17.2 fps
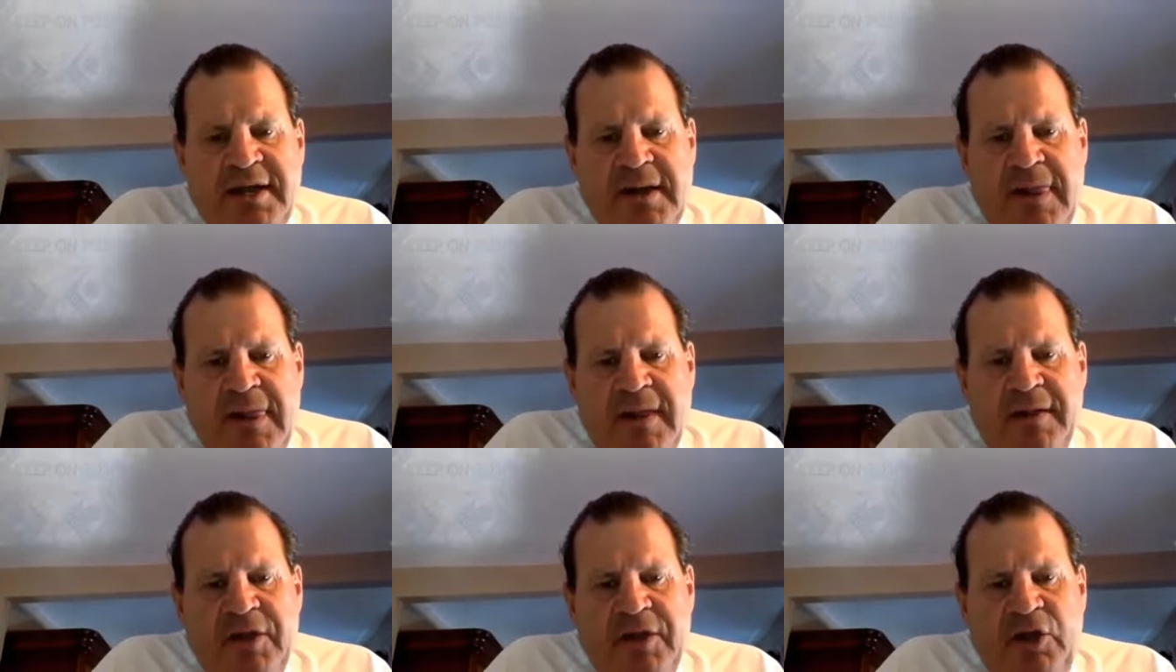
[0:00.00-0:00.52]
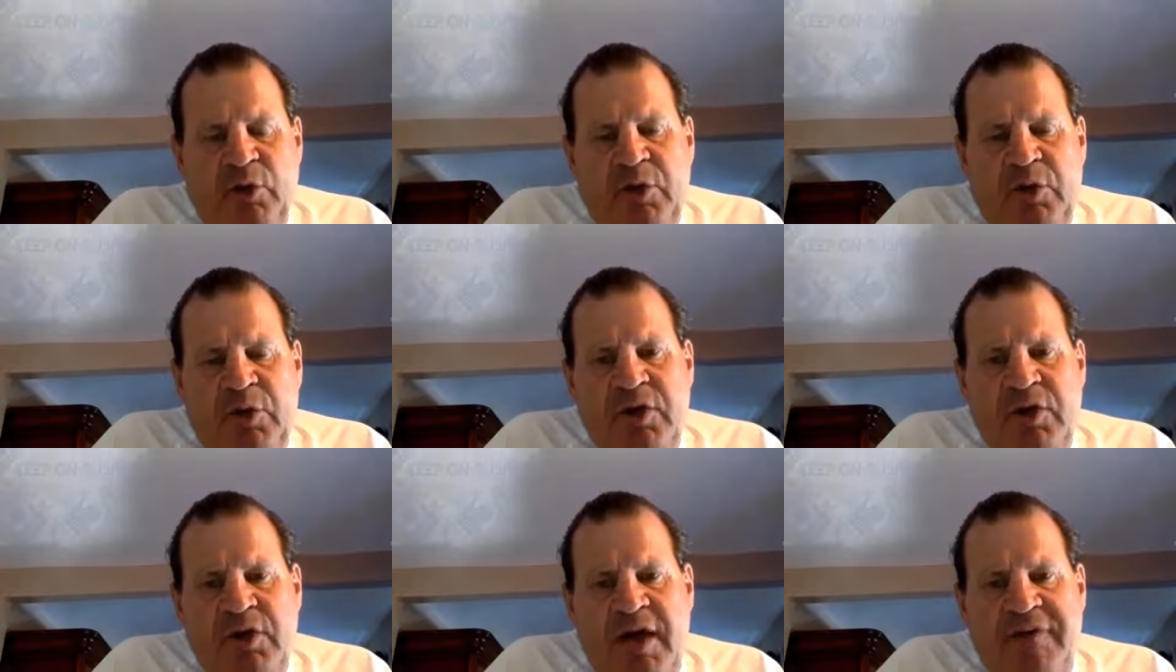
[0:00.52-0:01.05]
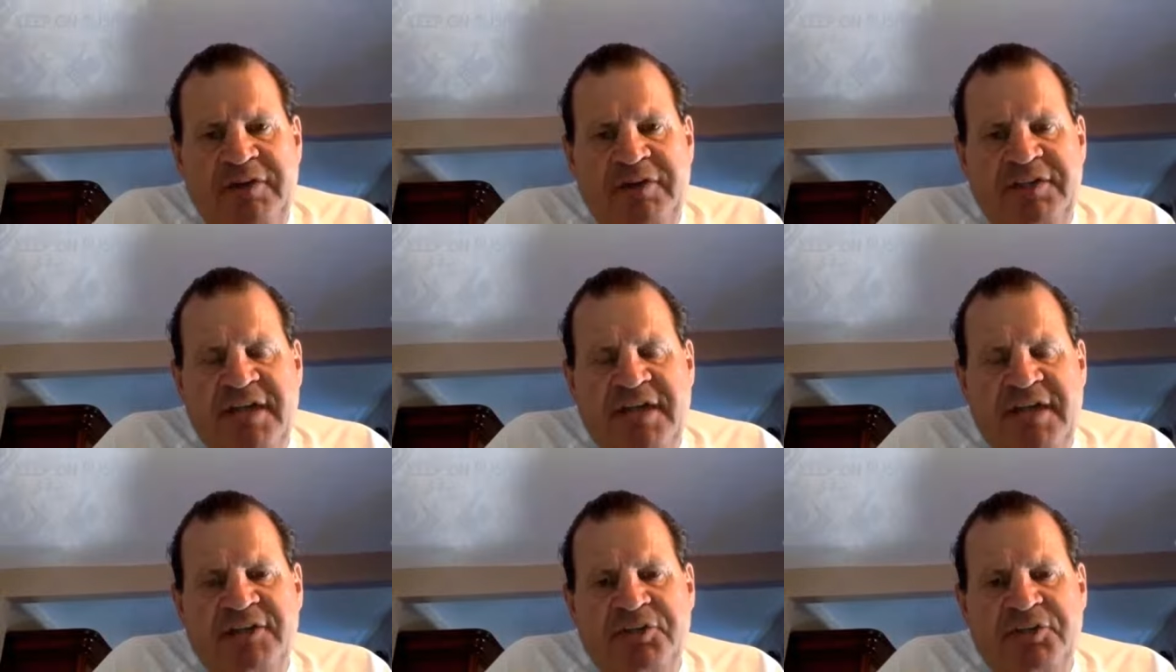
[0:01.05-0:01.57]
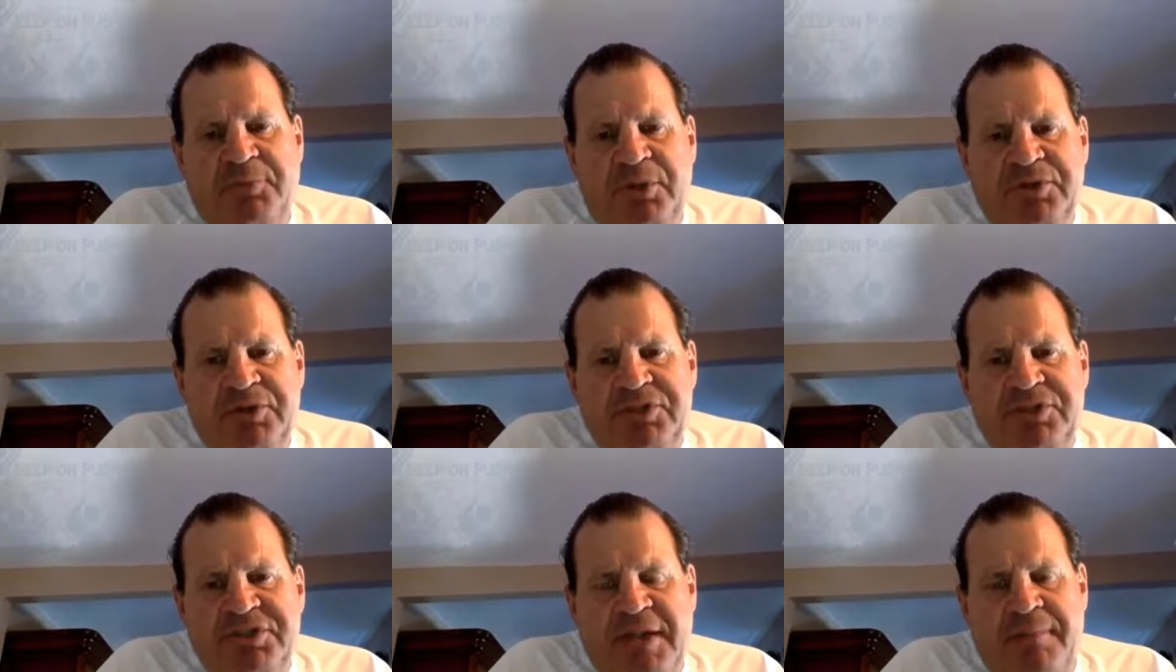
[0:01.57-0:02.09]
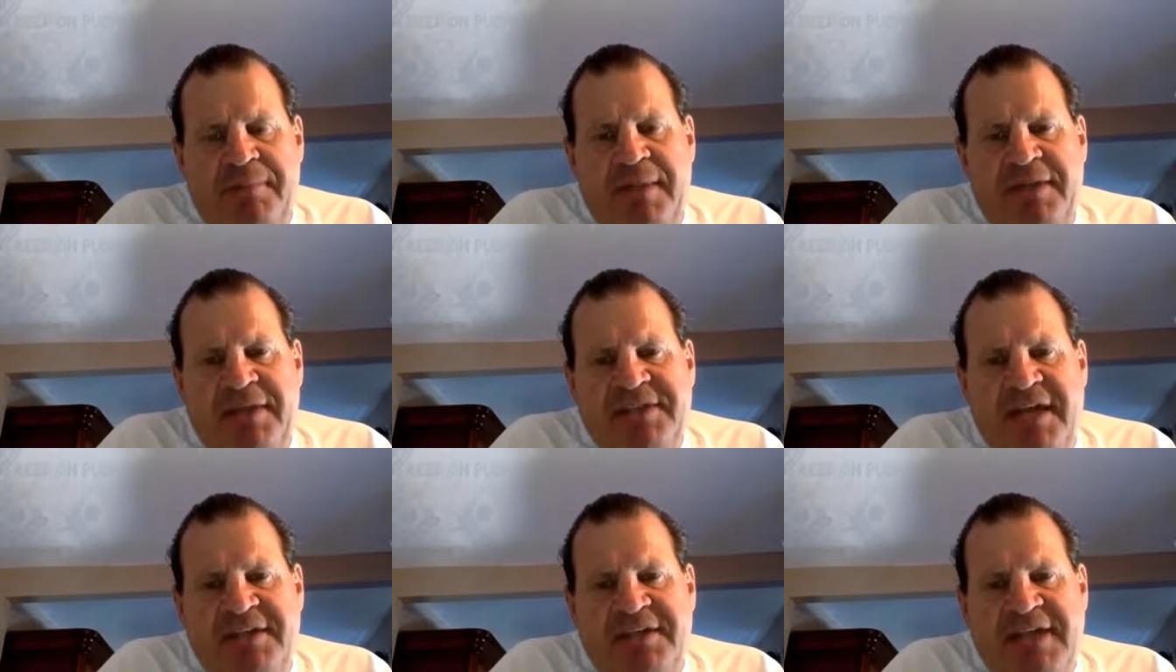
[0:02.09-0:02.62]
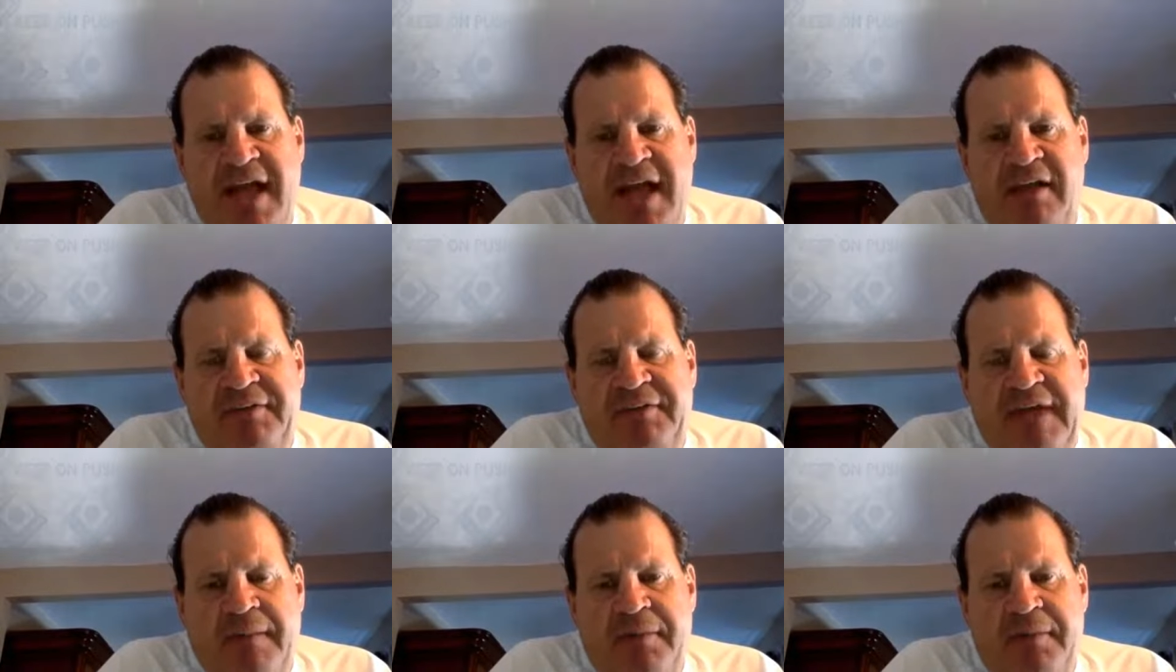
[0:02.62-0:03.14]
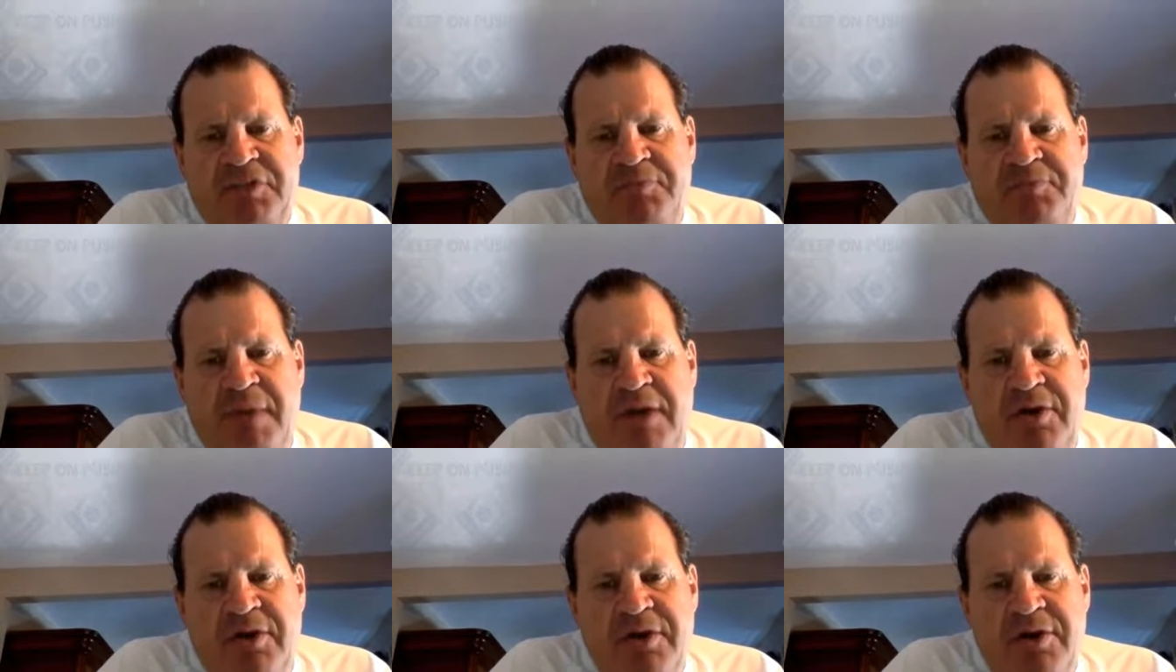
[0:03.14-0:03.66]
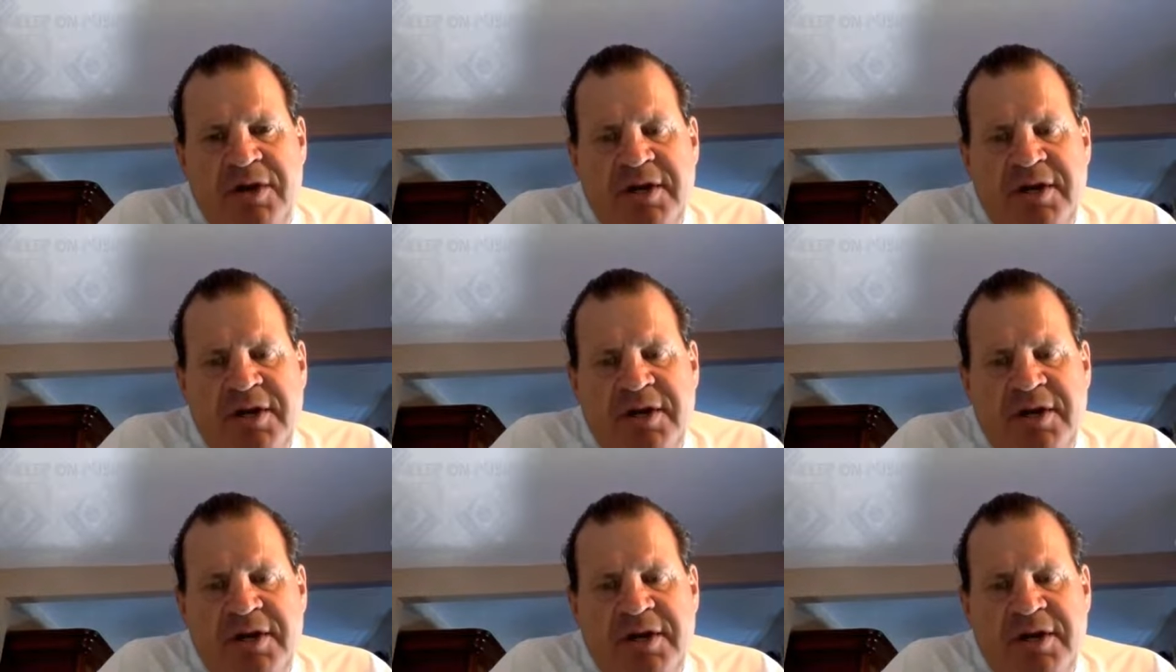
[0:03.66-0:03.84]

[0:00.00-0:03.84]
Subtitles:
when you have intangibles, that makes that talent that much better.